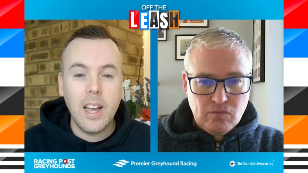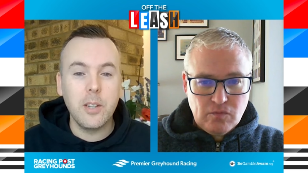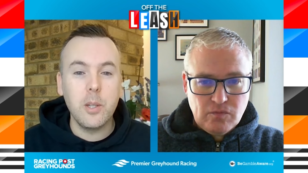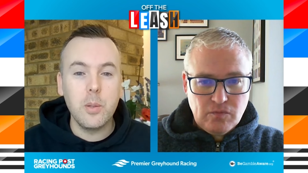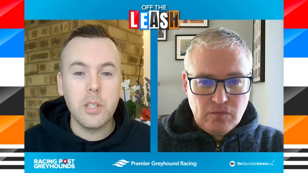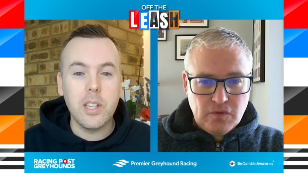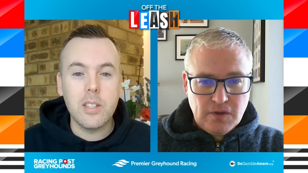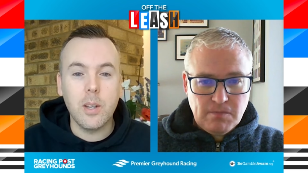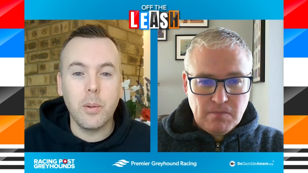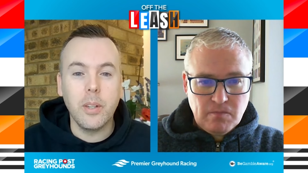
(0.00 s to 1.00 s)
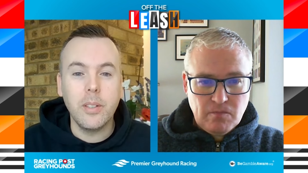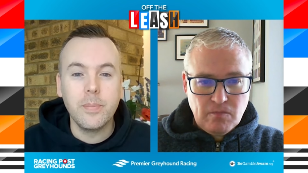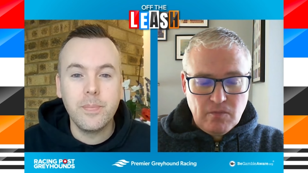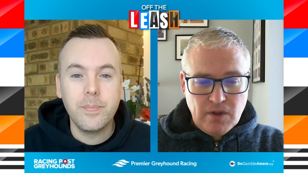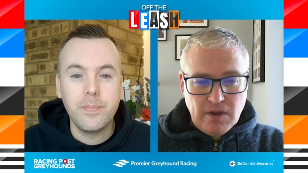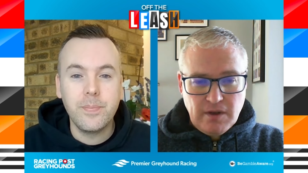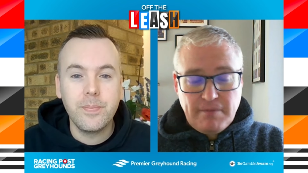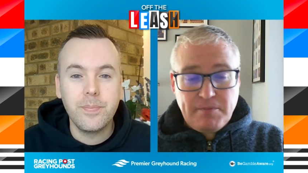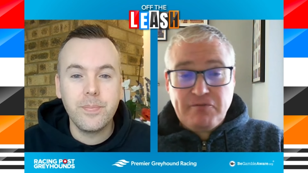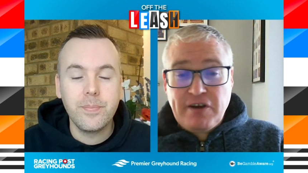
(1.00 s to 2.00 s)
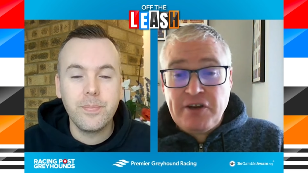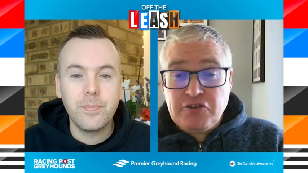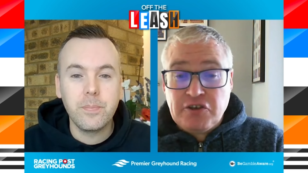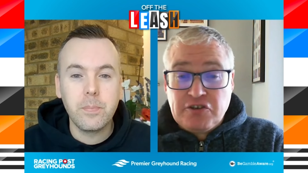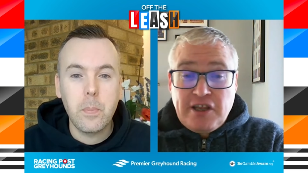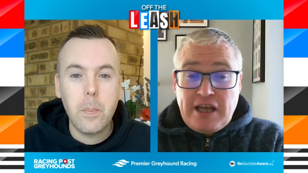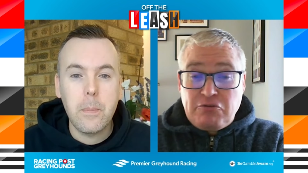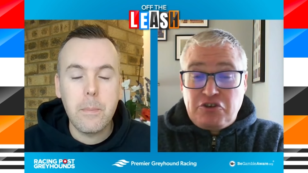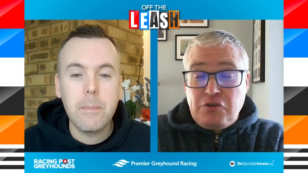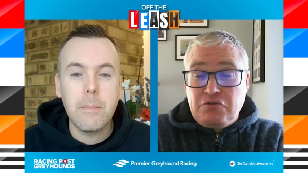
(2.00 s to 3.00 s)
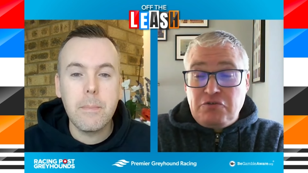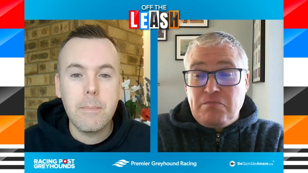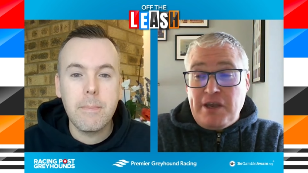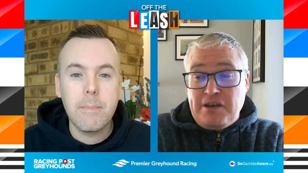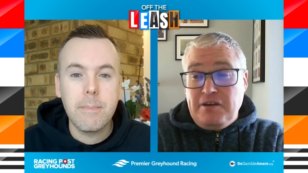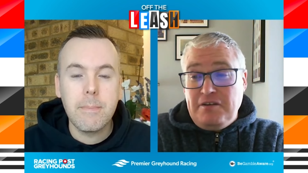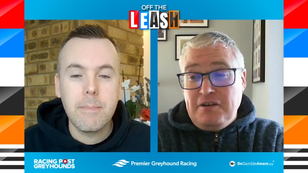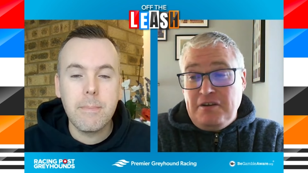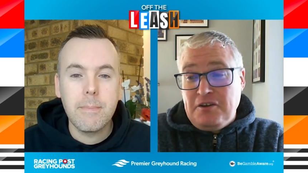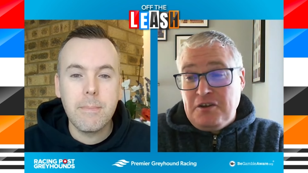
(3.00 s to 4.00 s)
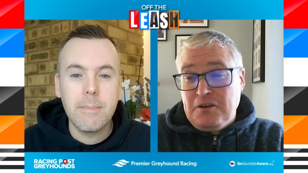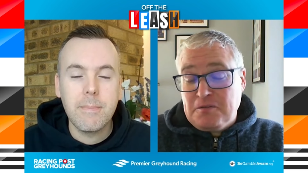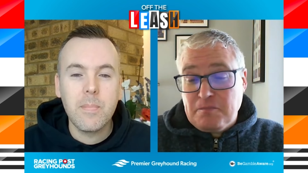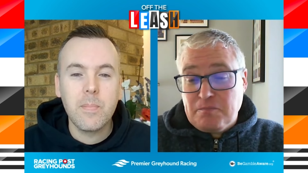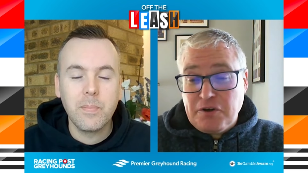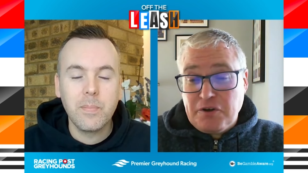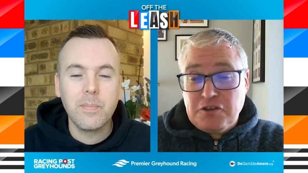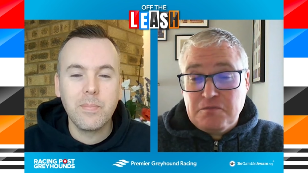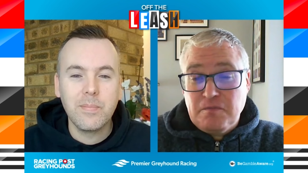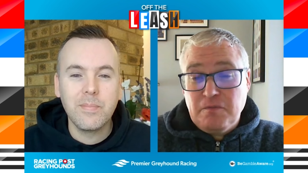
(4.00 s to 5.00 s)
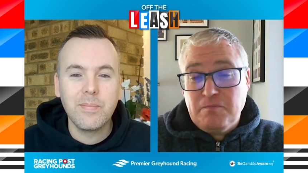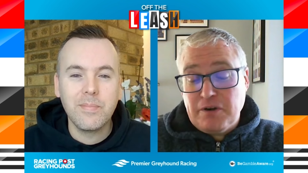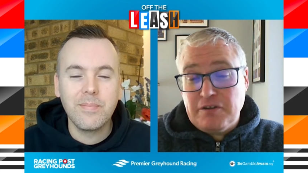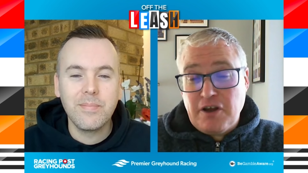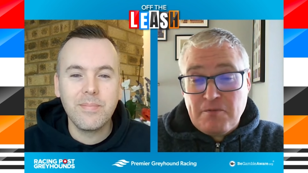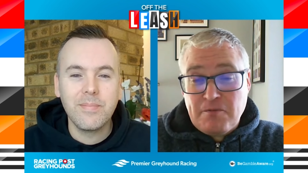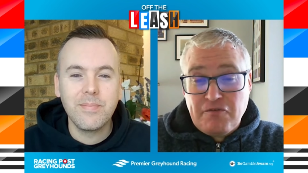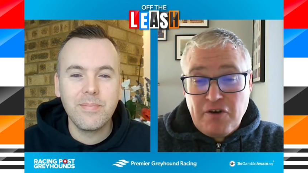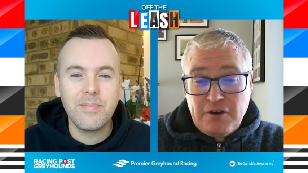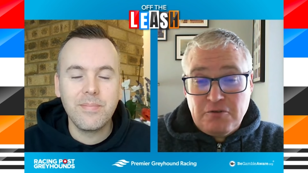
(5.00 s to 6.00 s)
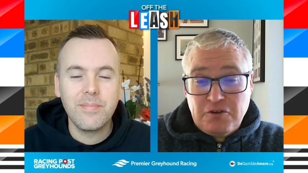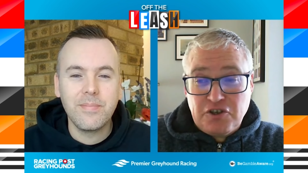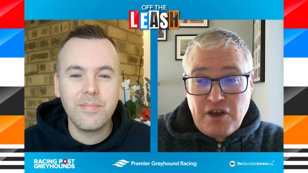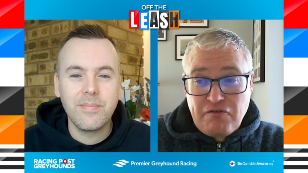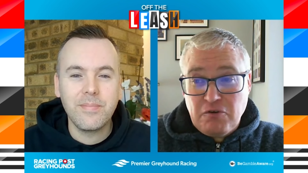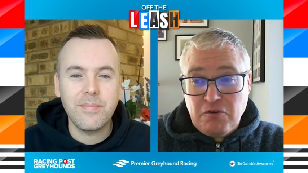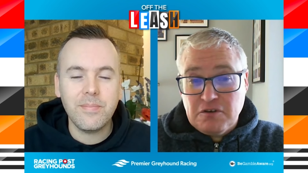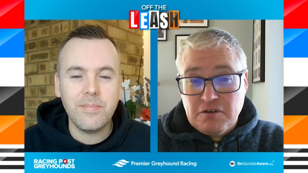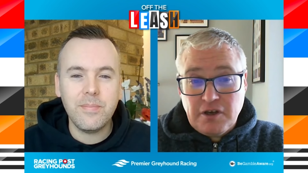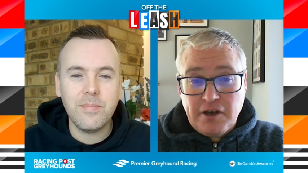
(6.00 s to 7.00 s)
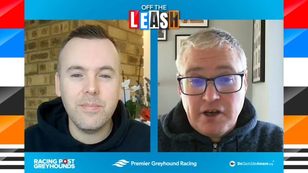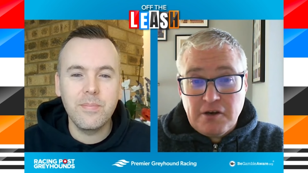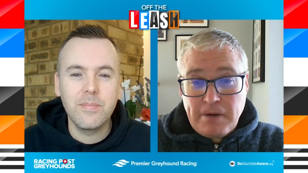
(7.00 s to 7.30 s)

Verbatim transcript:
Speaker 1: How do you see it, Tony?
Speaker 2: It'd be very interesting. They was due to meet in the British Bred Derby final at Sheffield, and King